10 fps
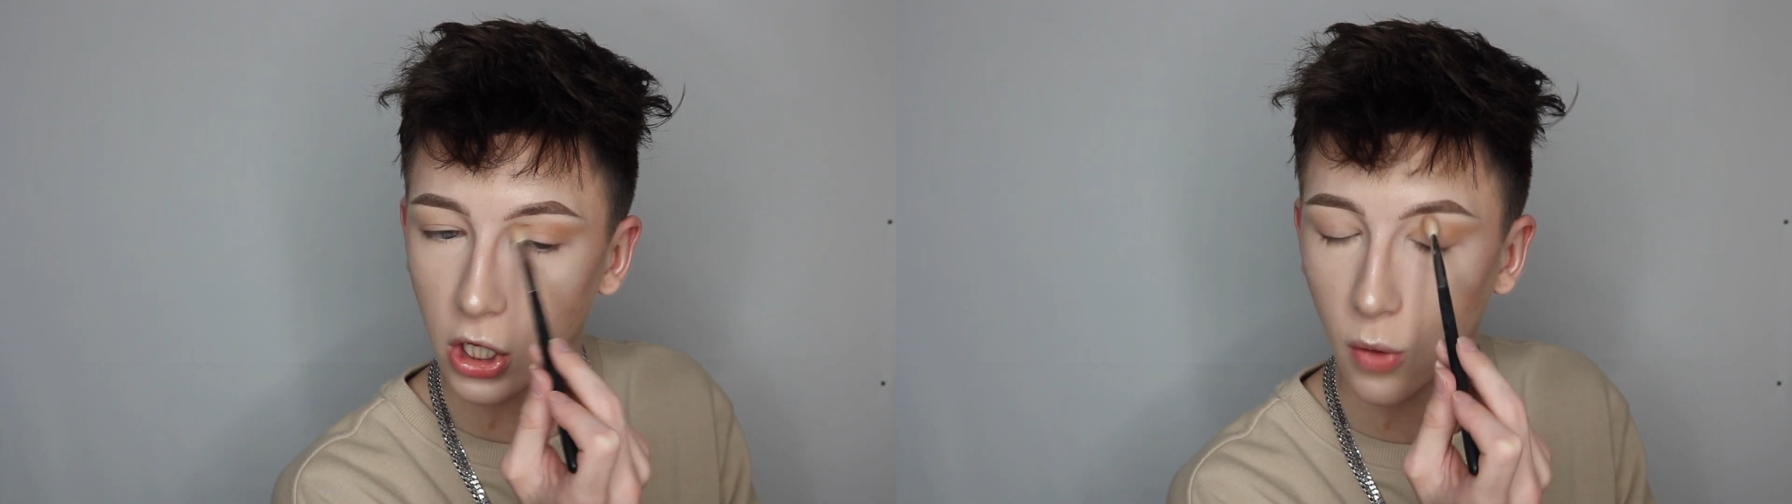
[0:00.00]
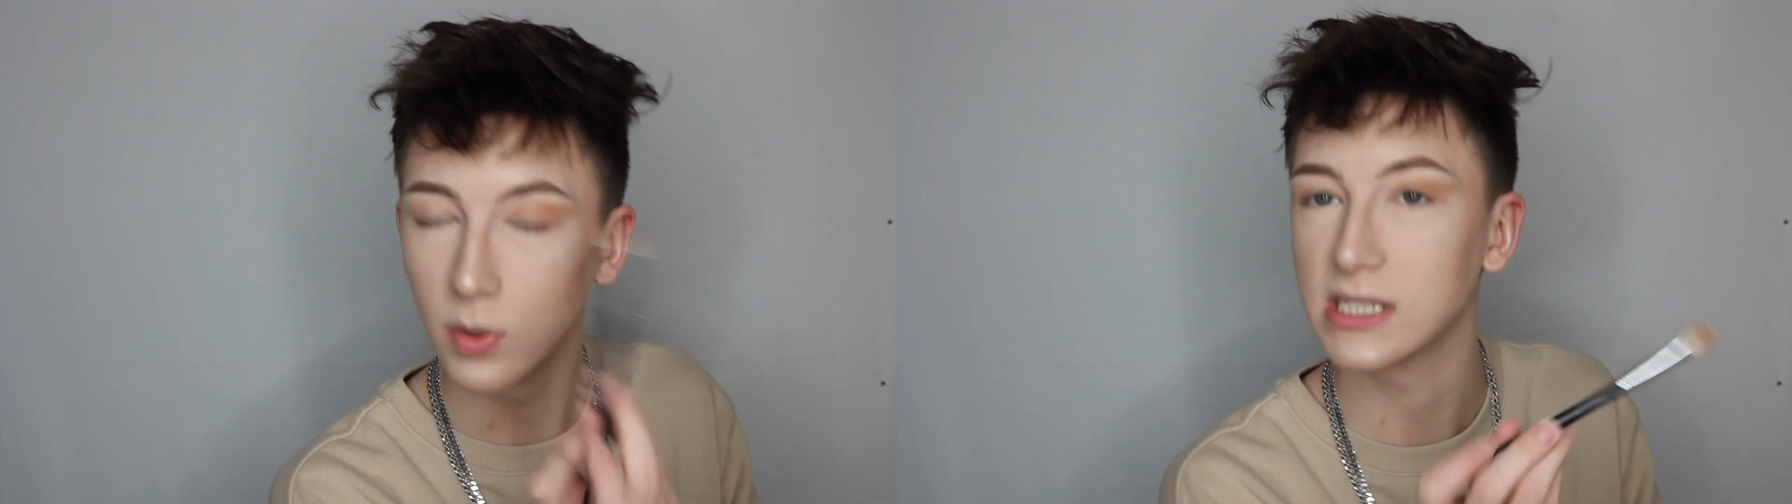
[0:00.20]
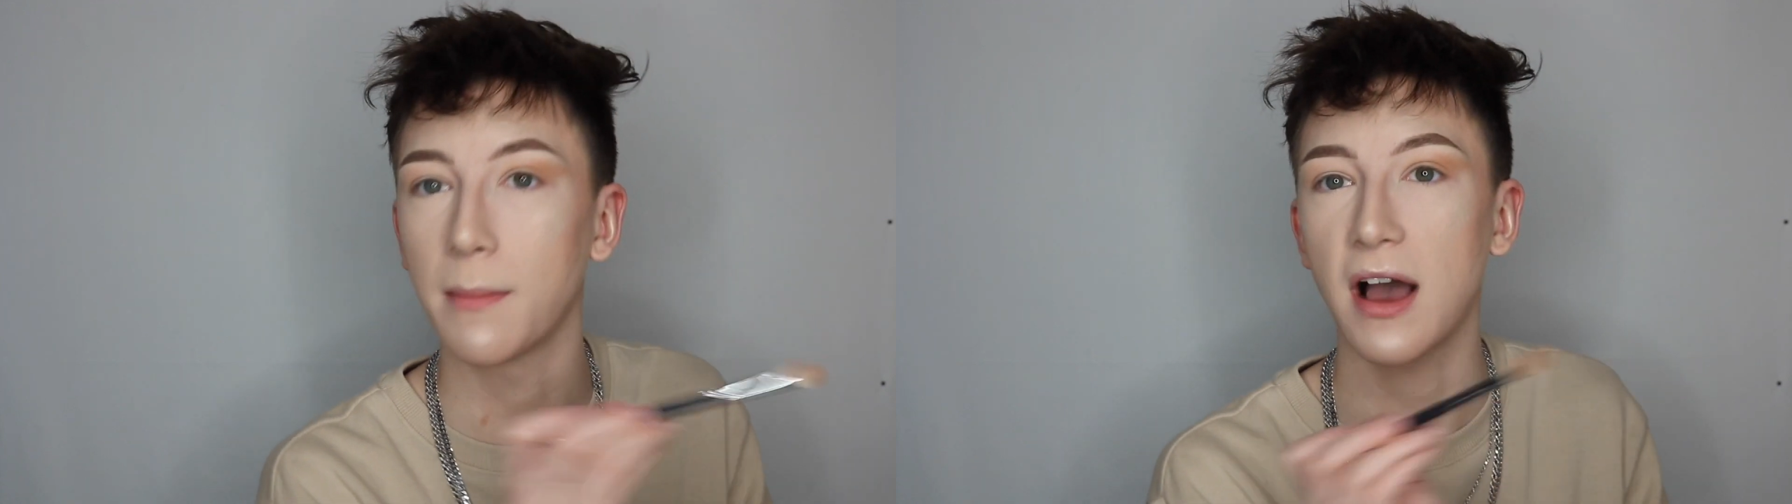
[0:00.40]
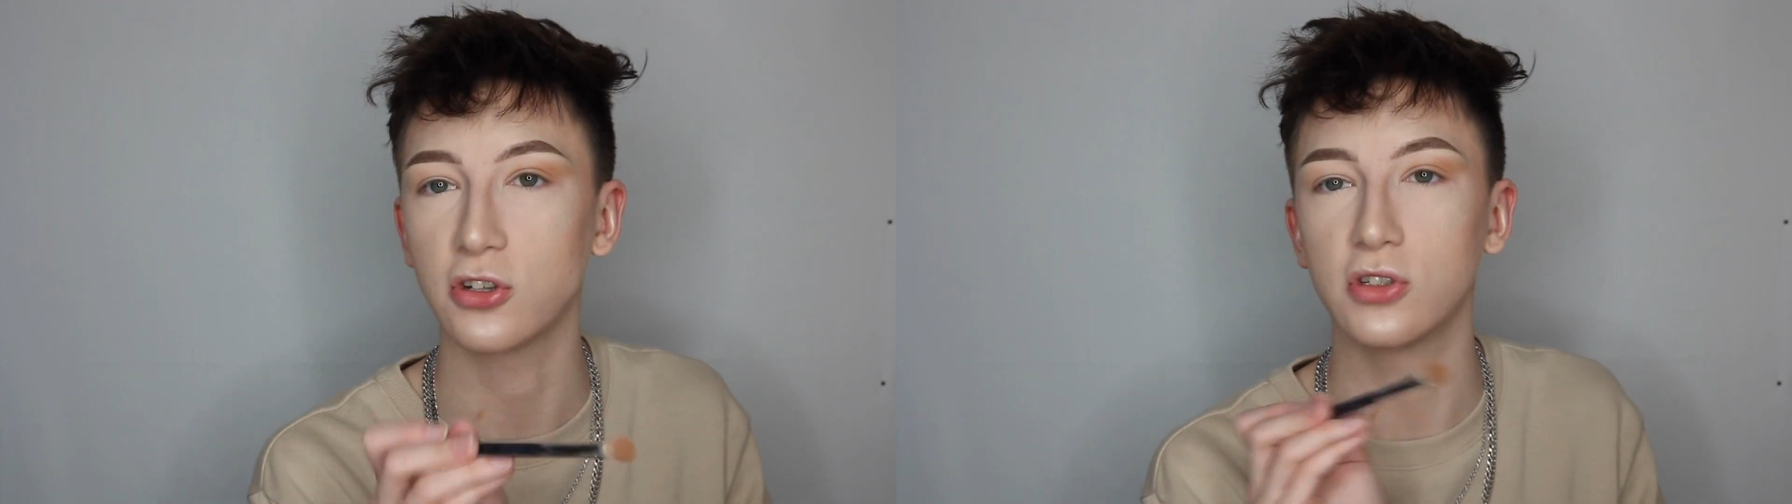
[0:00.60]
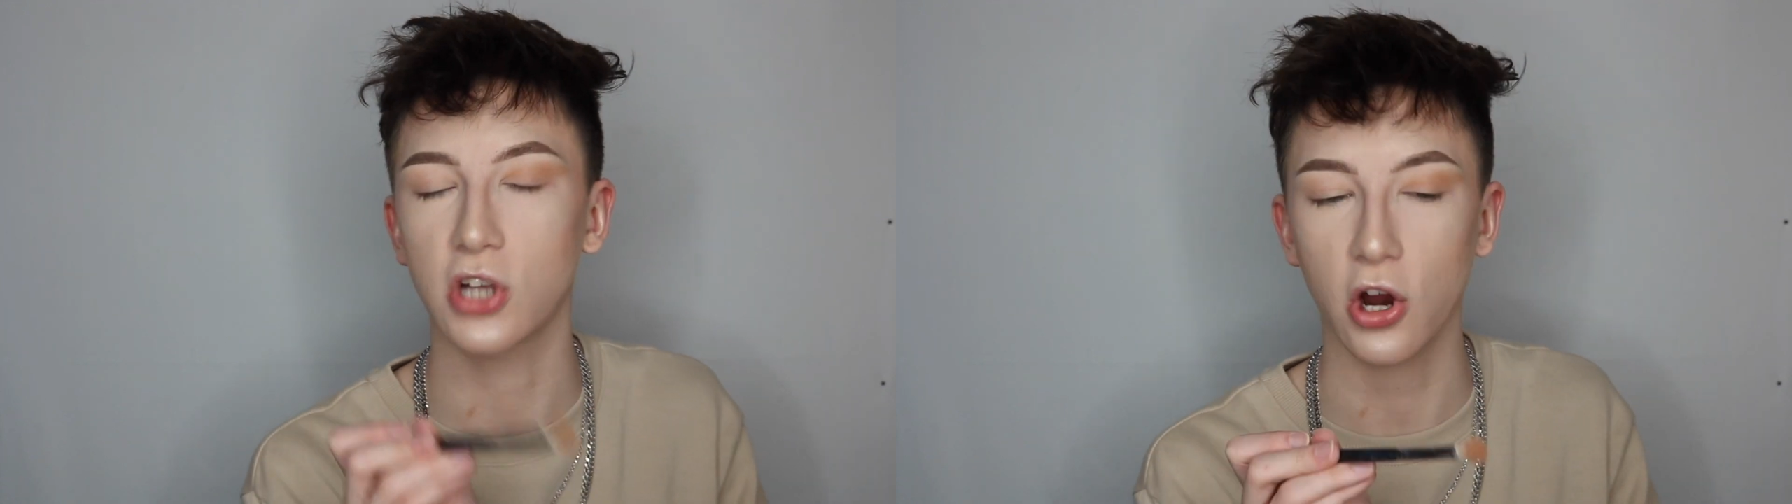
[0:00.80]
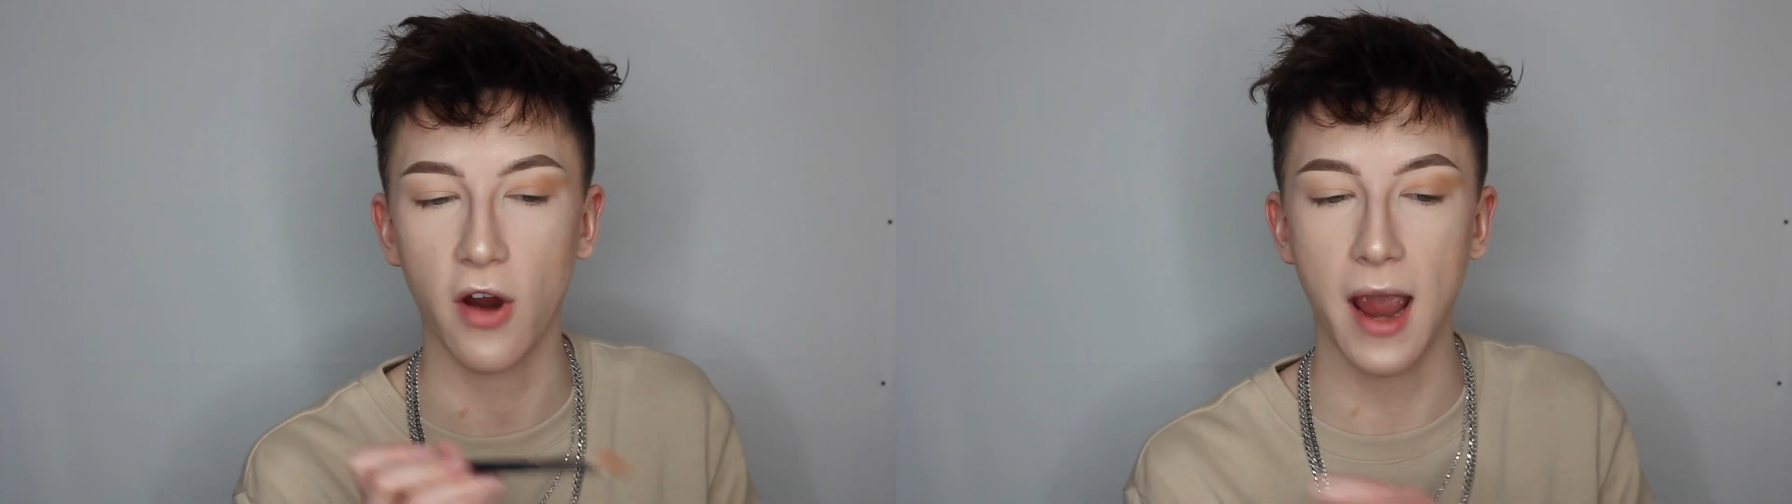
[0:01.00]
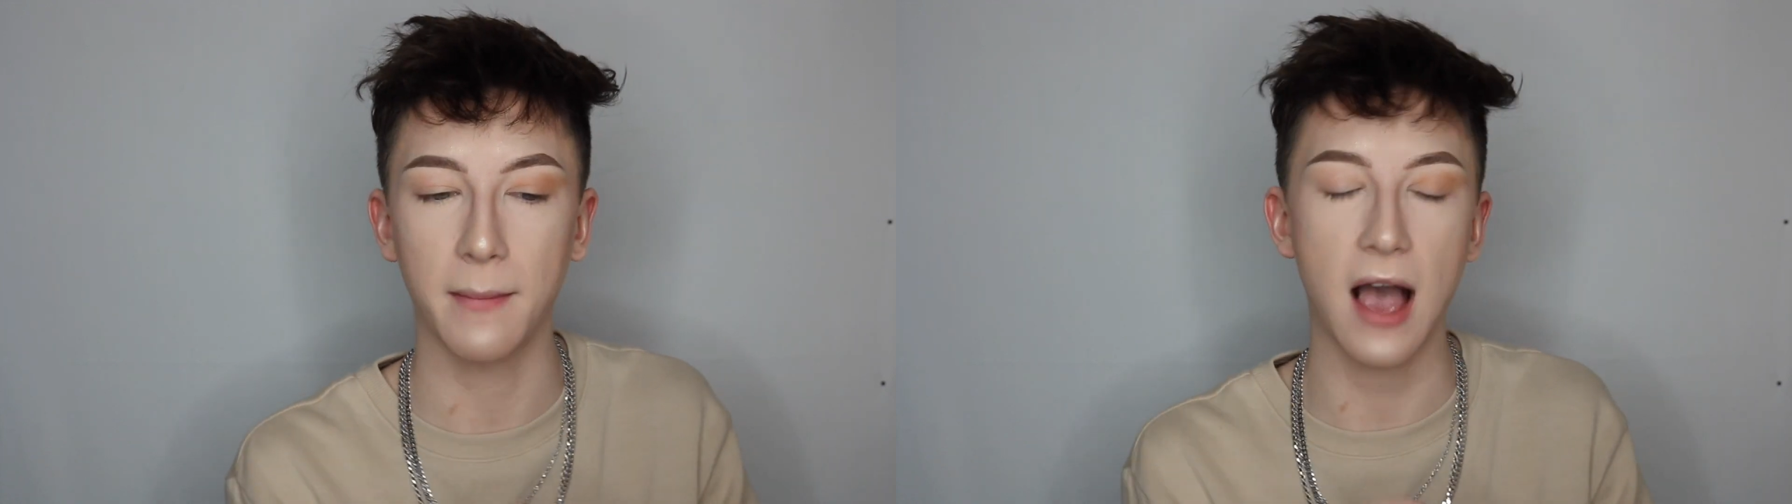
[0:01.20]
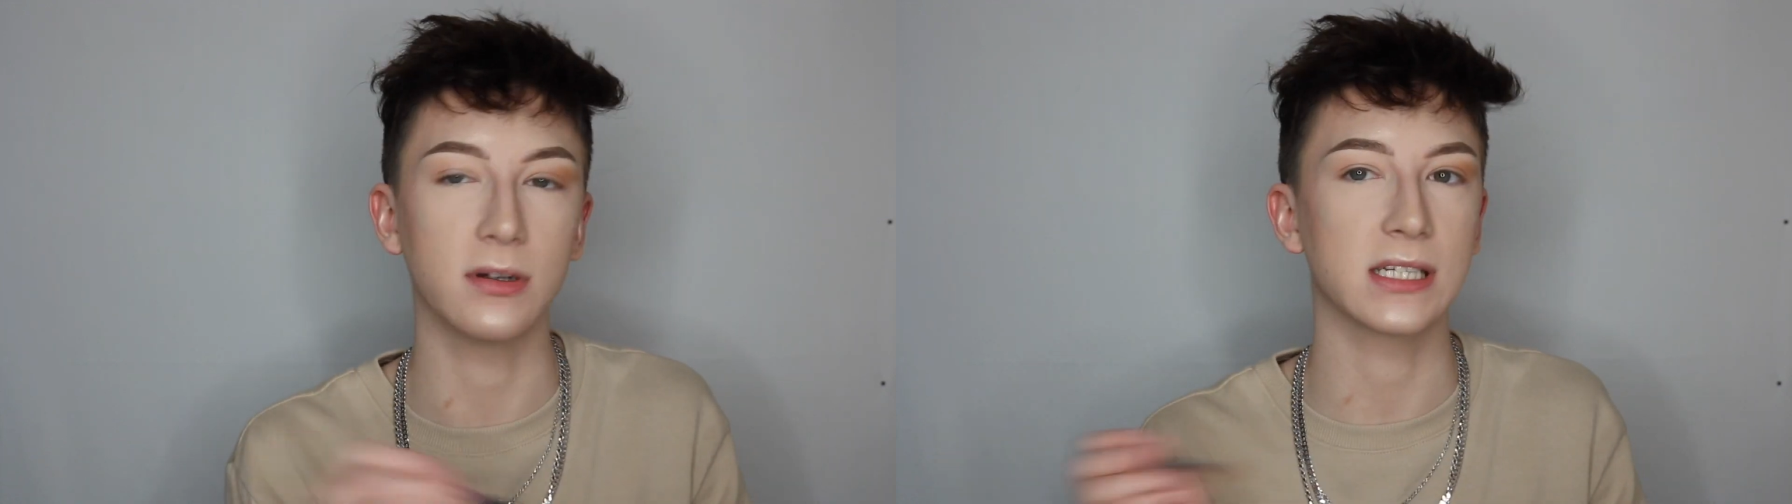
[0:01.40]
was about to start crying,
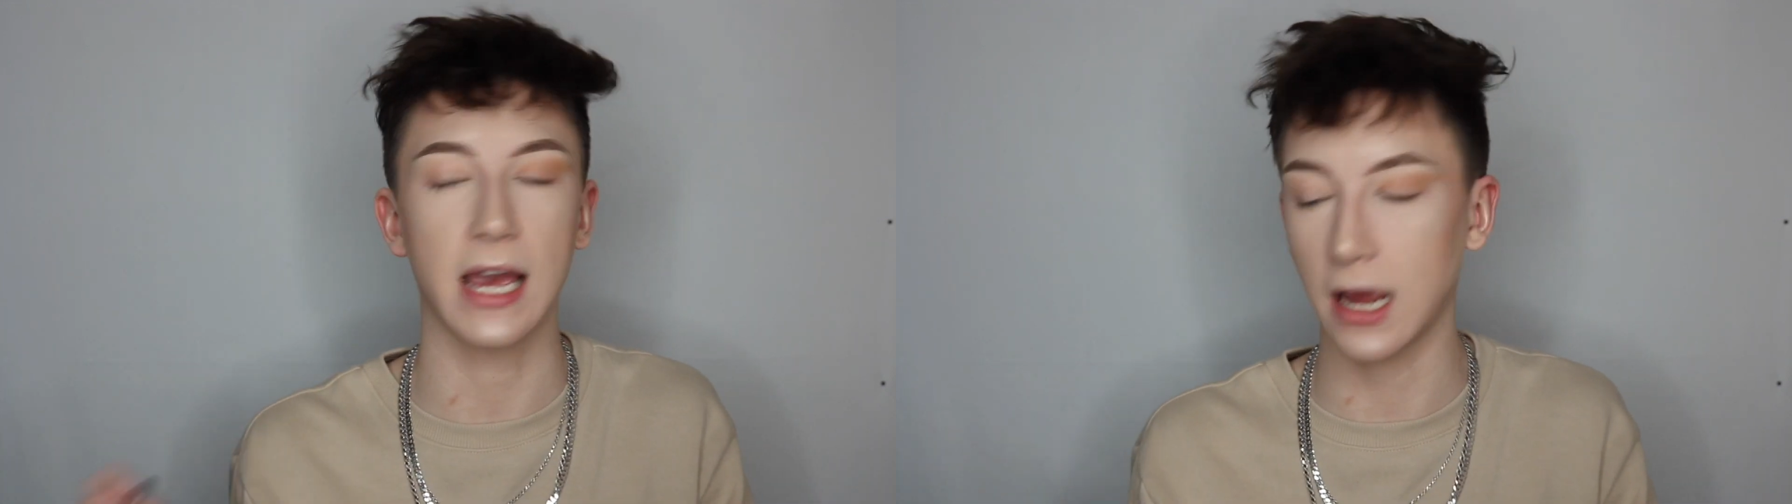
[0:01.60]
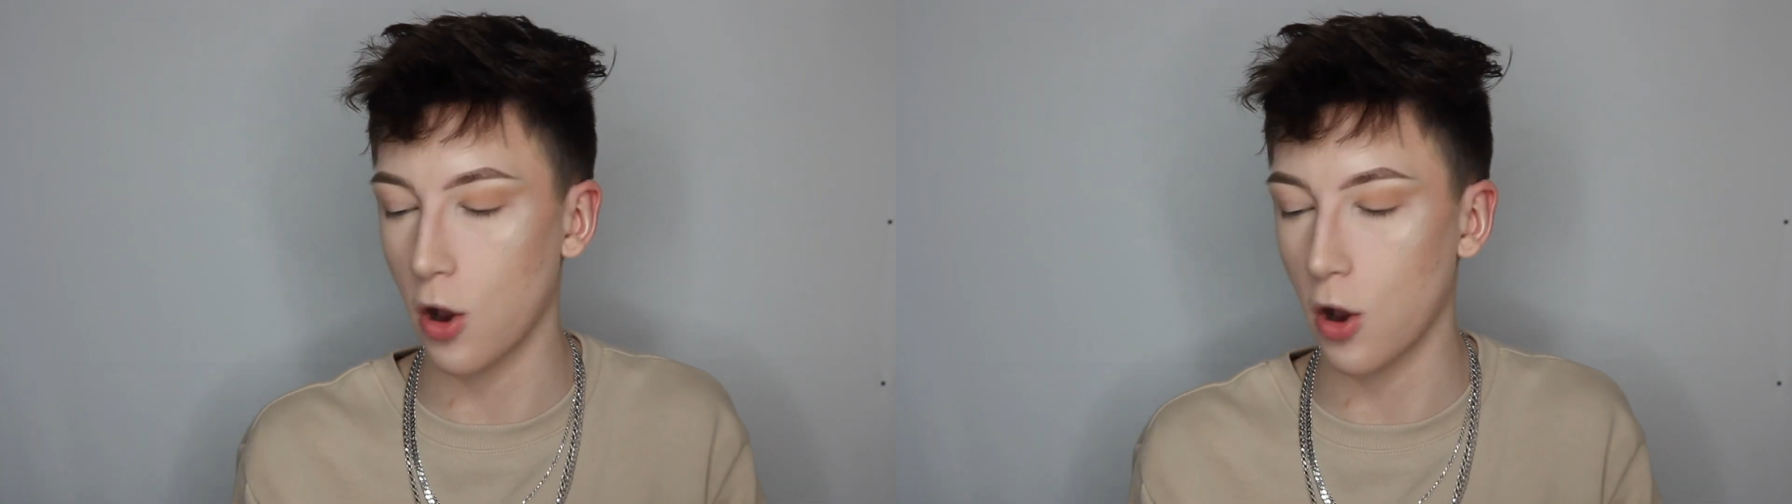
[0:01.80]
but I was like,